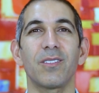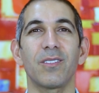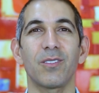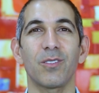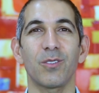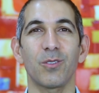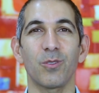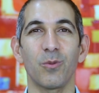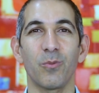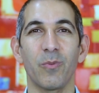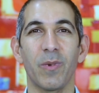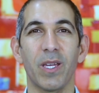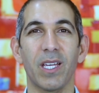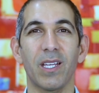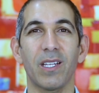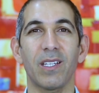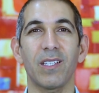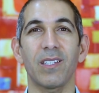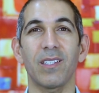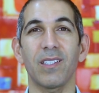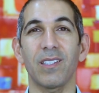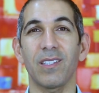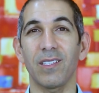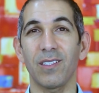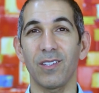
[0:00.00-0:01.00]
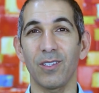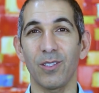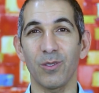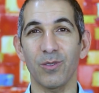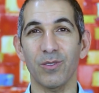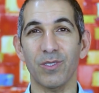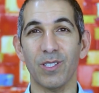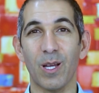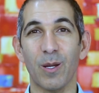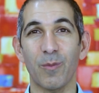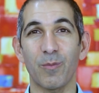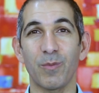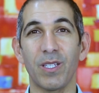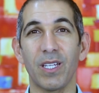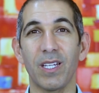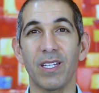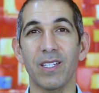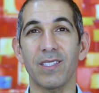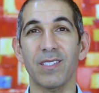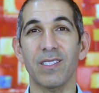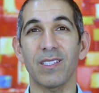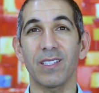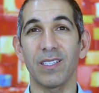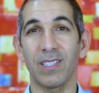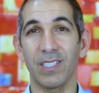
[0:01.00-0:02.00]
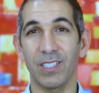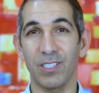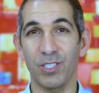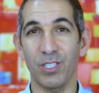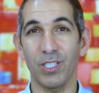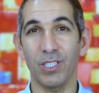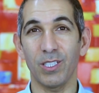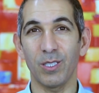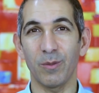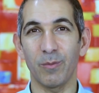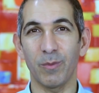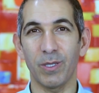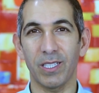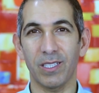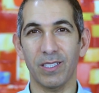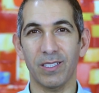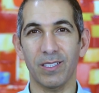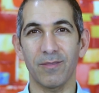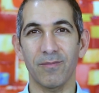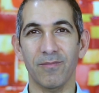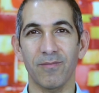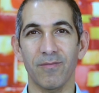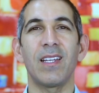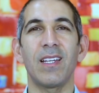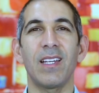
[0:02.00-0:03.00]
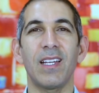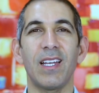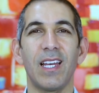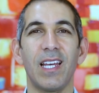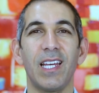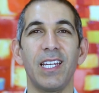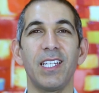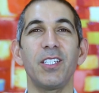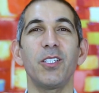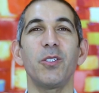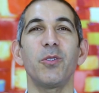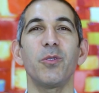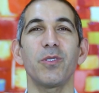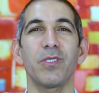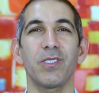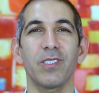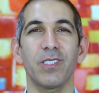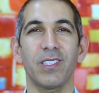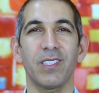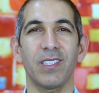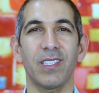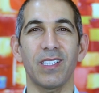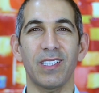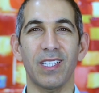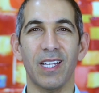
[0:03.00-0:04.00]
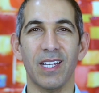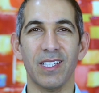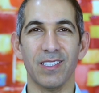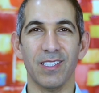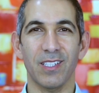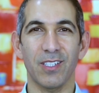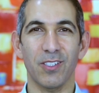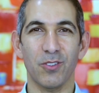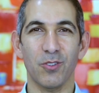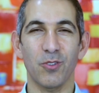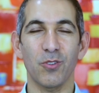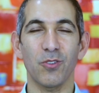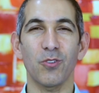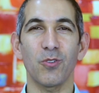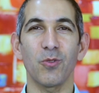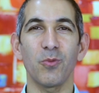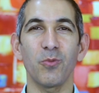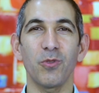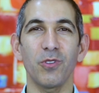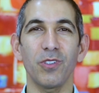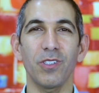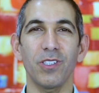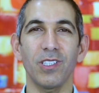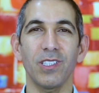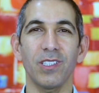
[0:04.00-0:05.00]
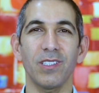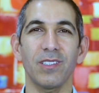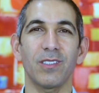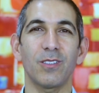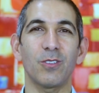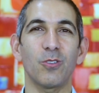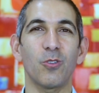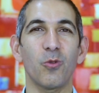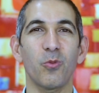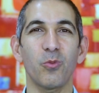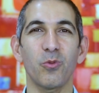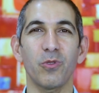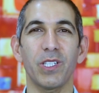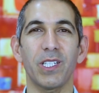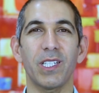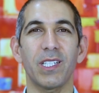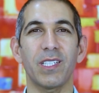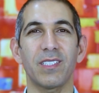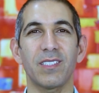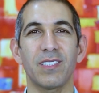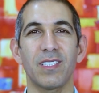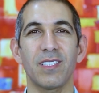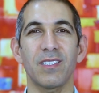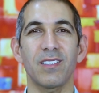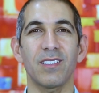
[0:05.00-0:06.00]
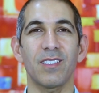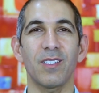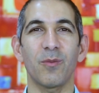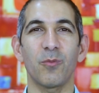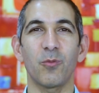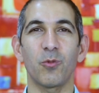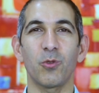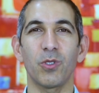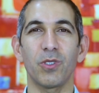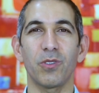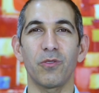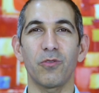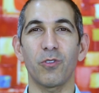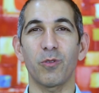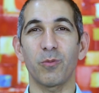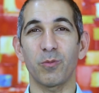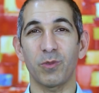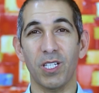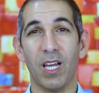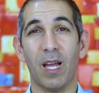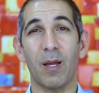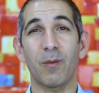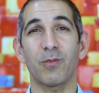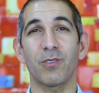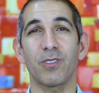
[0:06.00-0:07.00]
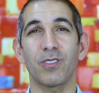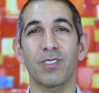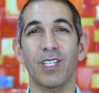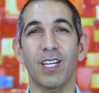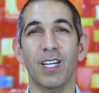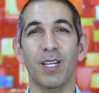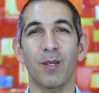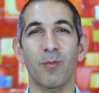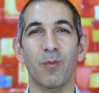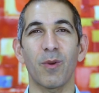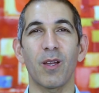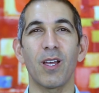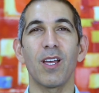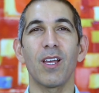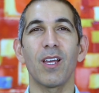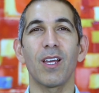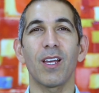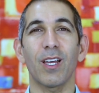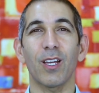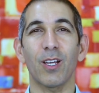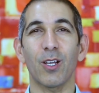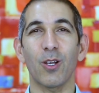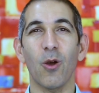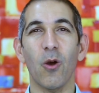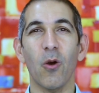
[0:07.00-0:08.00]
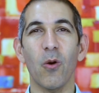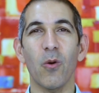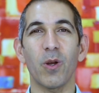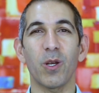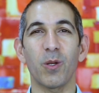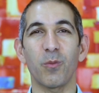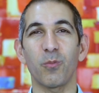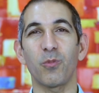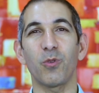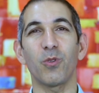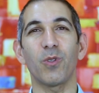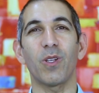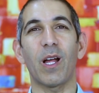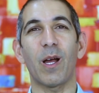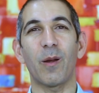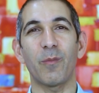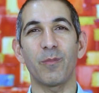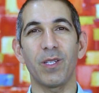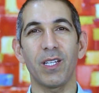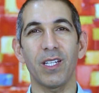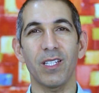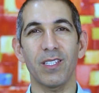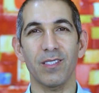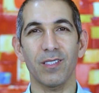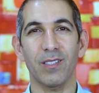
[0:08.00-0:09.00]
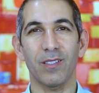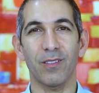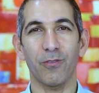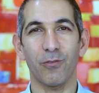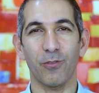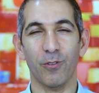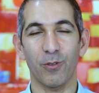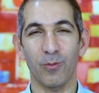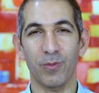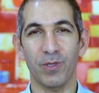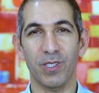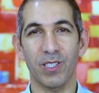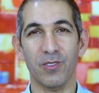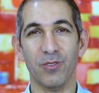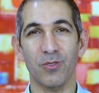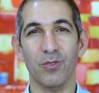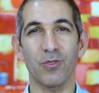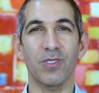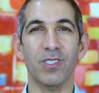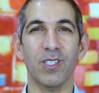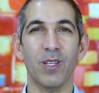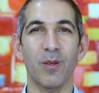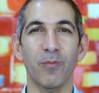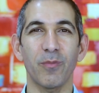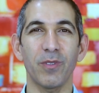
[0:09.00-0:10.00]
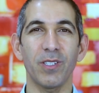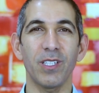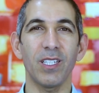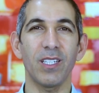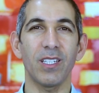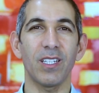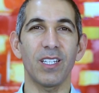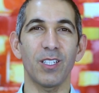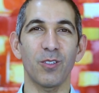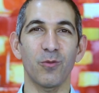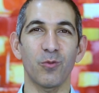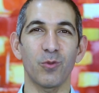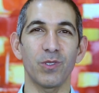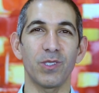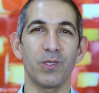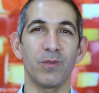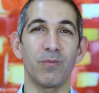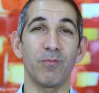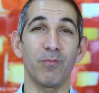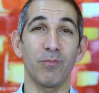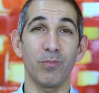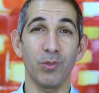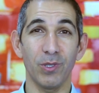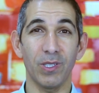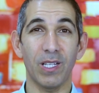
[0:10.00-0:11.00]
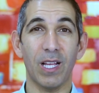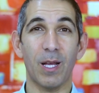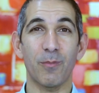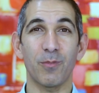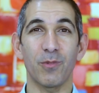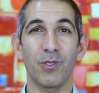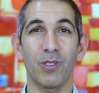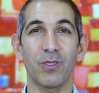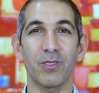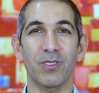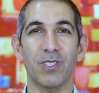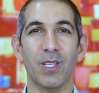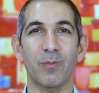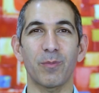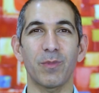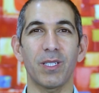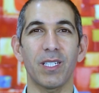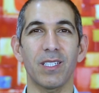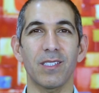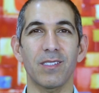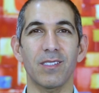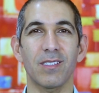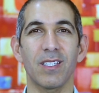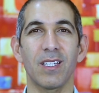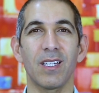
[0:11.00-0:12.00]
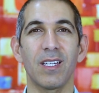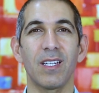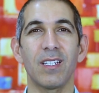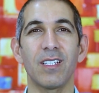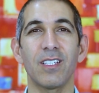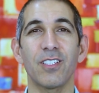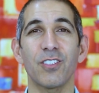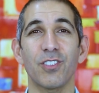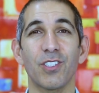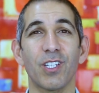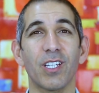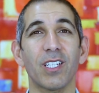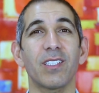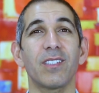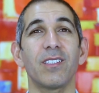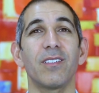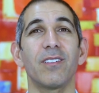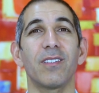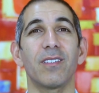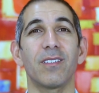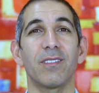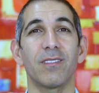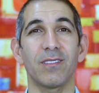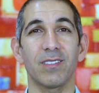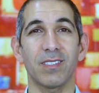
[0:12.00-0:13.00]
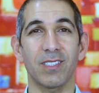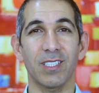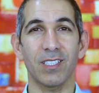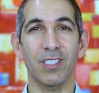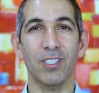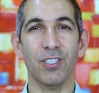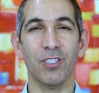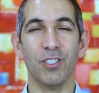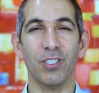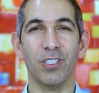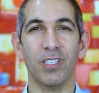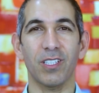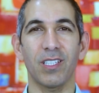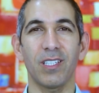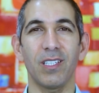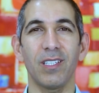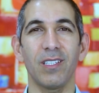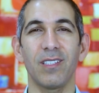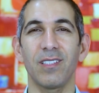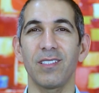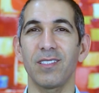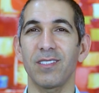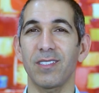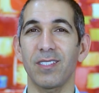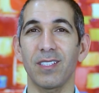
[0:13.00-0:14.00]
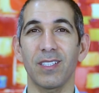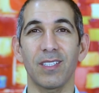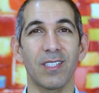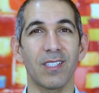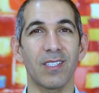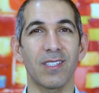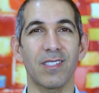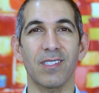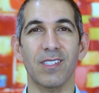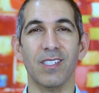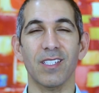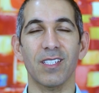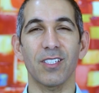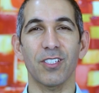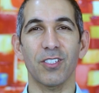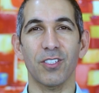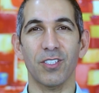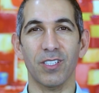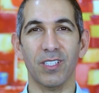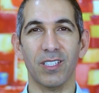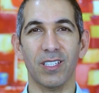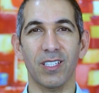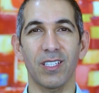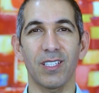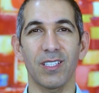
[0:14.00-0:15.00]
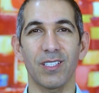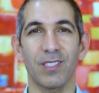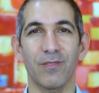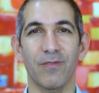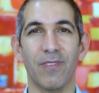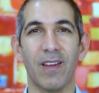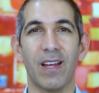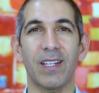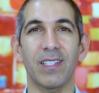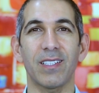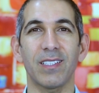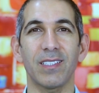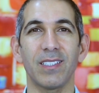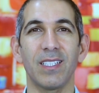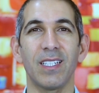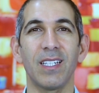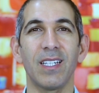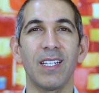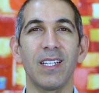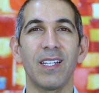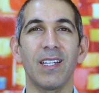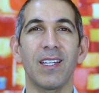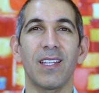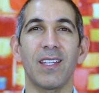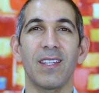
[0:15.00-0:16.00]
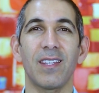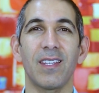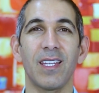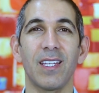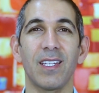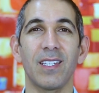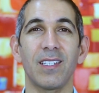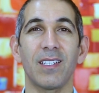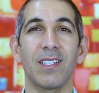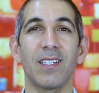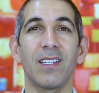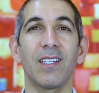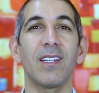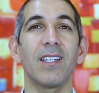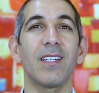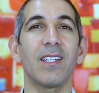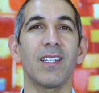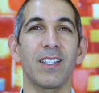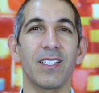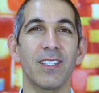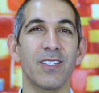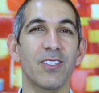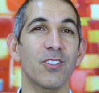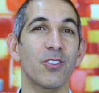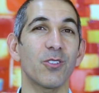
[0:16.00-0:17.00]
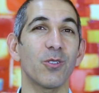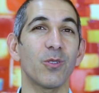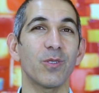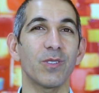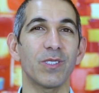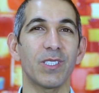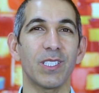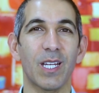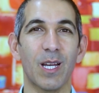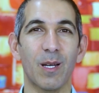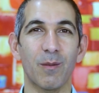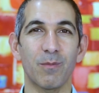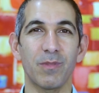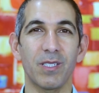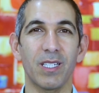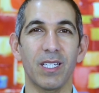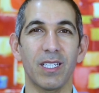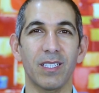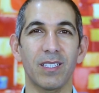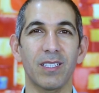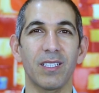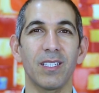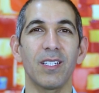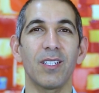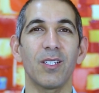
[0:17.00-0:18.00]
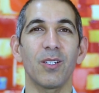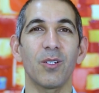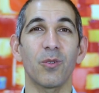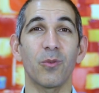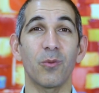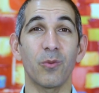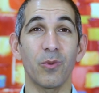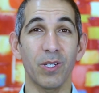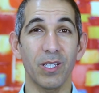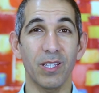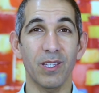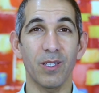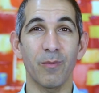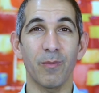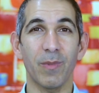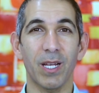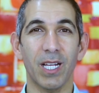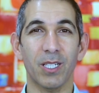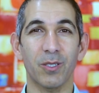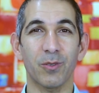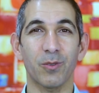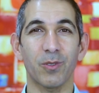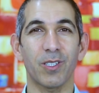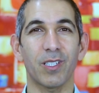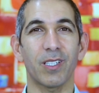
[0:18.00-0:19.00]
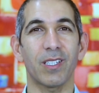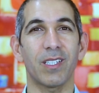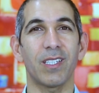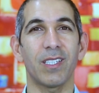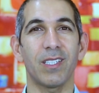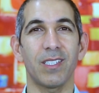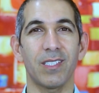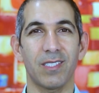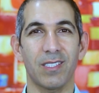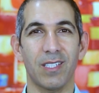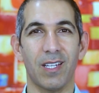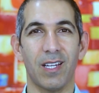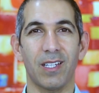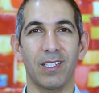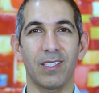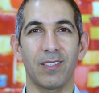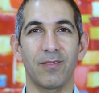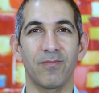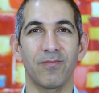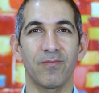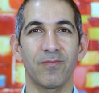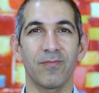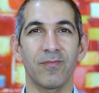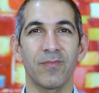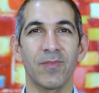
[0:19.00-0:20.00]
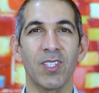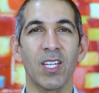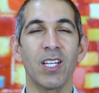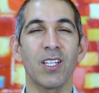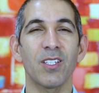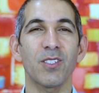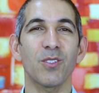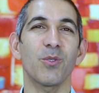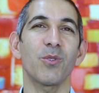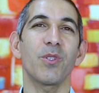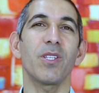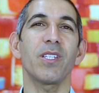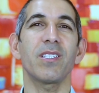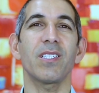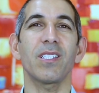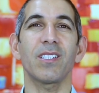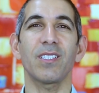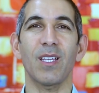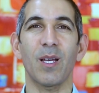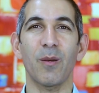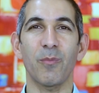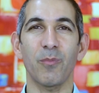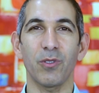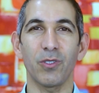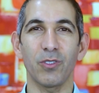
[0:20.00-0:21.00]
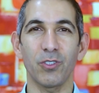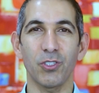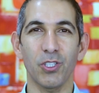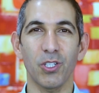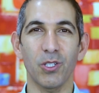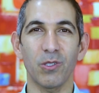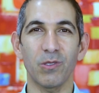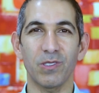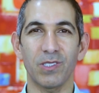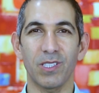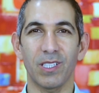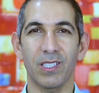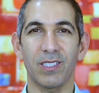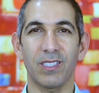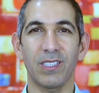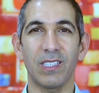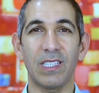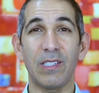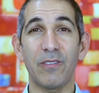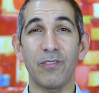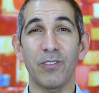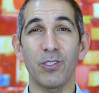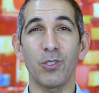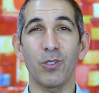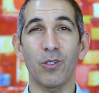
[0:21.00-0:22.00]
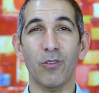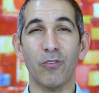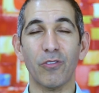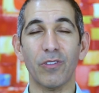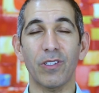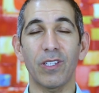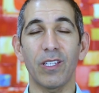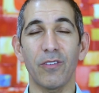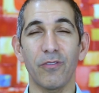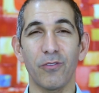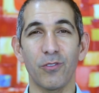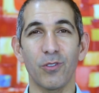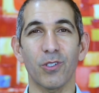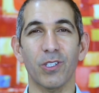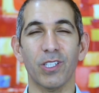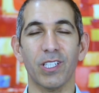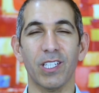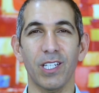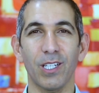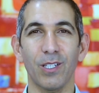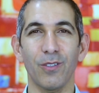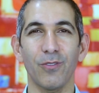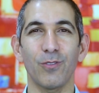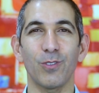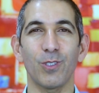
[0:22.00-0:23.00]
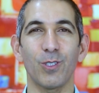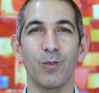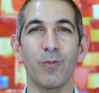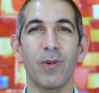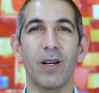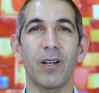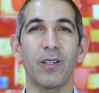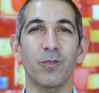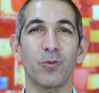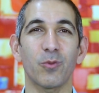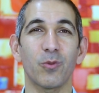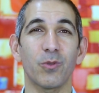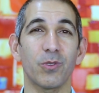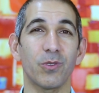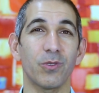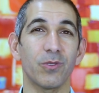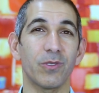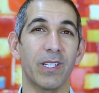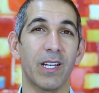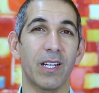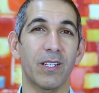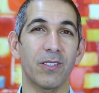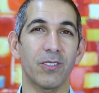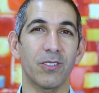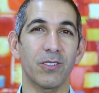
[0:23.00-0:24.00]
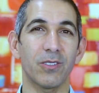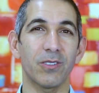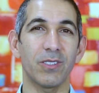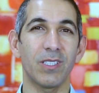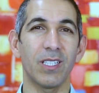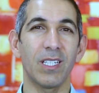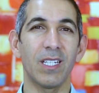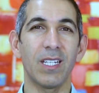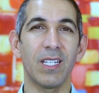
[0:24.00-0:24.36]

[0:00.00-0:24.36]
to make those updates legitimate. Any user that has an ASUS computer, their operating system would from time to time go and pull updates from the ASUS company. It would pull up those updates, check the signature key, see that the signature key is valid, and then install the update with the malware inside. So this example shows that even if you're careful about what you download